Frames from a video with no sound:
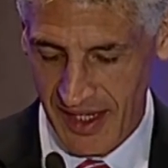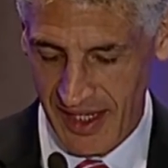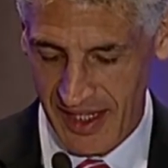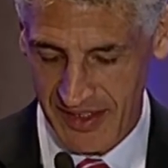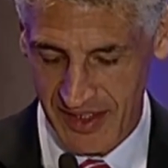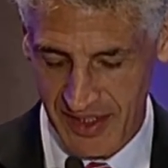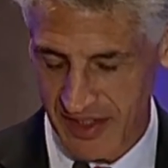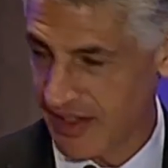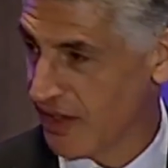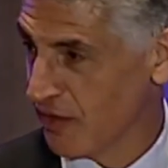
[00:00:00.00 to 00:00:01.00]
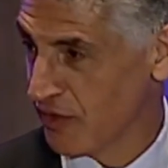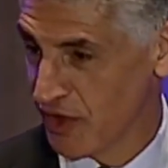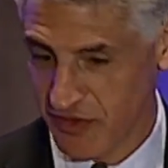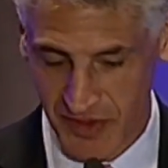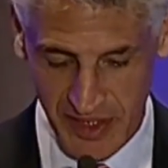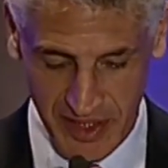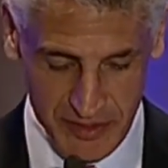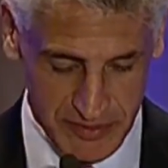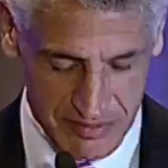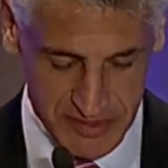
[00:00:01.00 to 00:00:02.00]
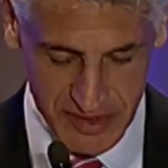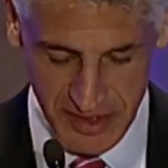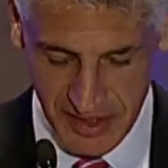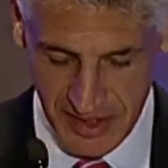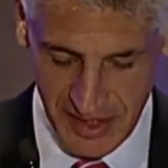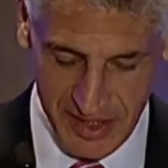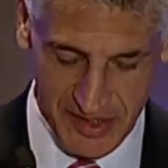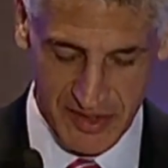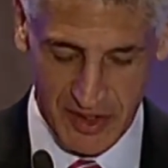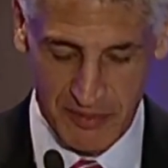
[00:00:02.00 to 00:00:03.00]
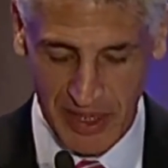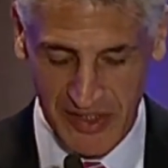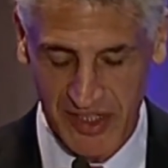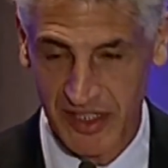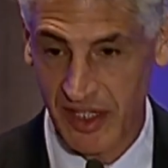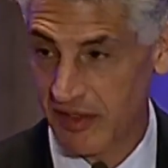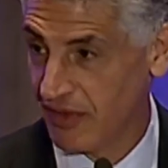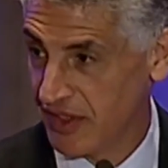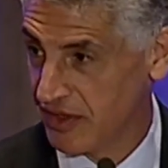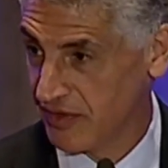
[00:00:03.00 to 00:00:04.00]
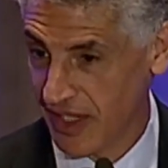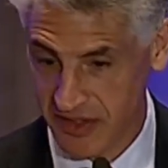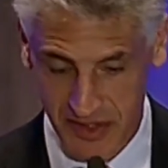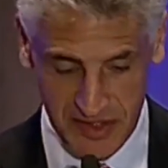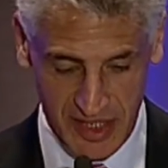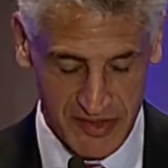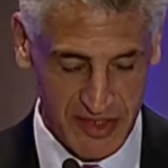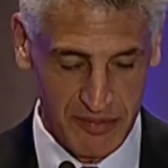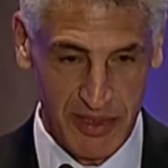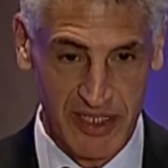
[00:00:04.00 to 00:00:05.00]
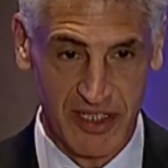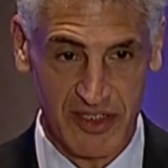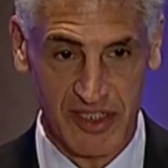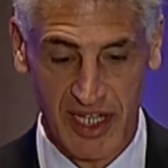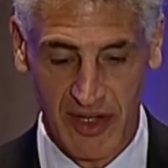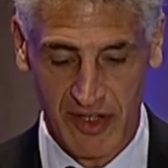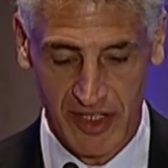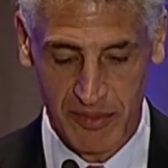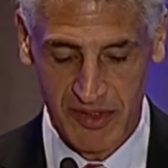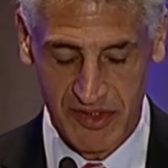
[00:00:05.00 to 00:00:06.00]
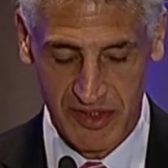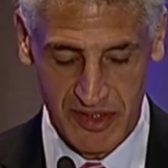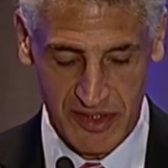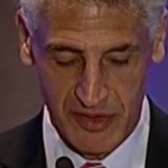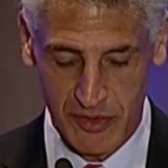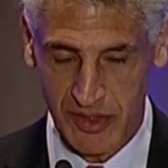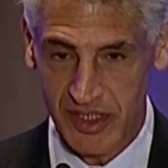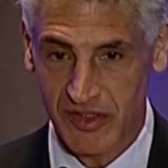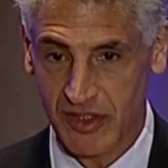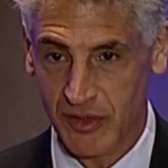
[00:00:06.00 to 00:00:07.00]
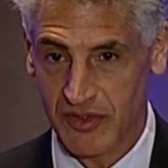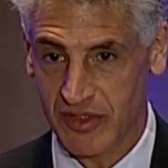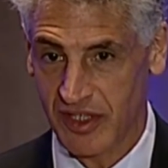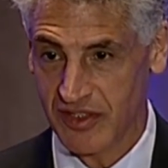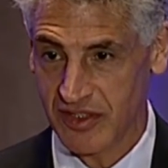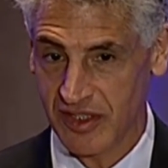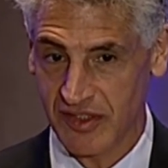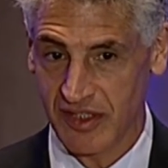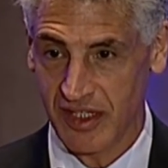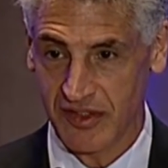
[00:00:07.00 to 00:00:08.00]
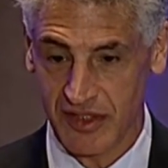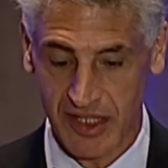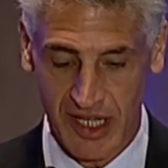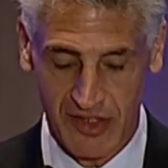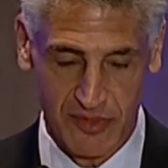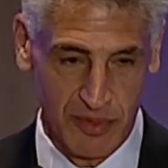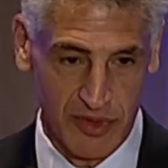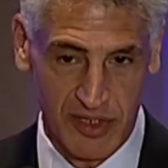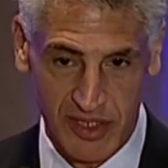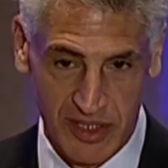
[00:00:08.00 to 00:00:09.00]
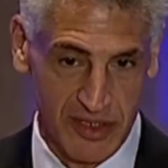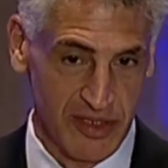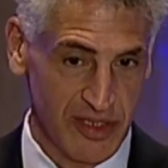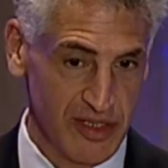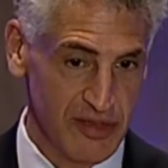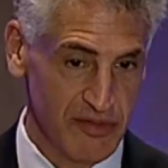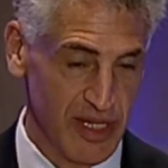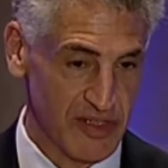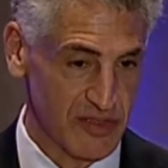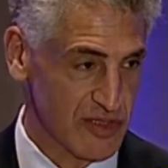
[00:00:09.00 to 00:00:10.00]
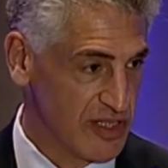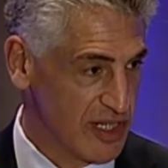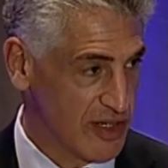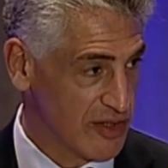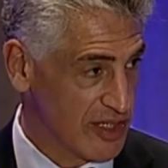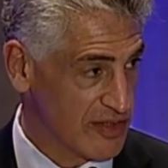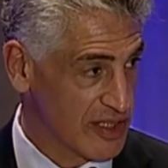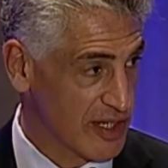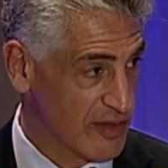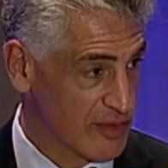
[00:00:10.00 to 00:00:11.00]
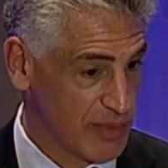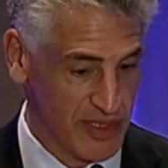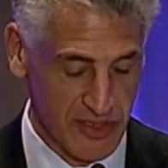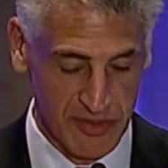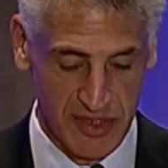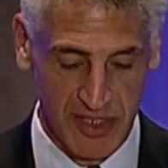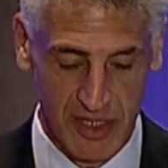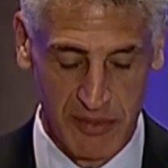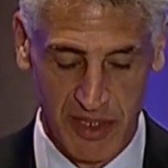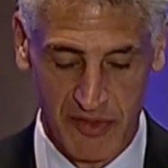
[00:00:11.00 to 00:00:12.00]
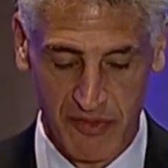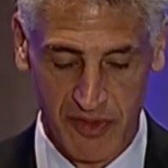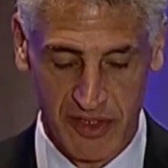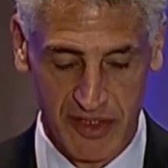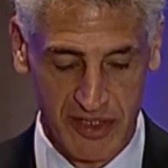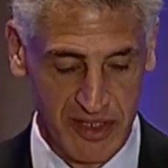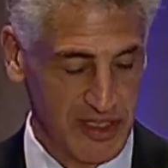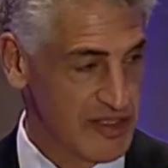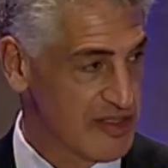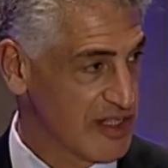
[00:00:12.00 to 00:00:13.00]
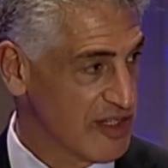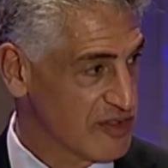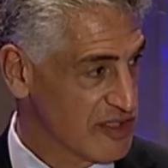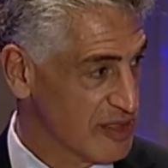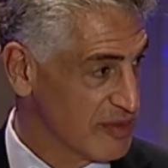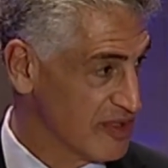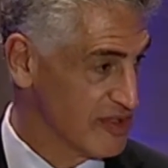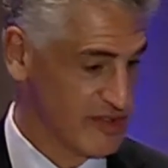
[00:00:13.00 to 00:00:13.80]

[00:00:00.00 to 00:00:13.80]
And our first video is on basic non-invasive vascular testing by Dr. Gary Gibbons, who needs no introduction as an expert in vascular care and the care of the patient with a diabetic foot. Dr. Gibbons.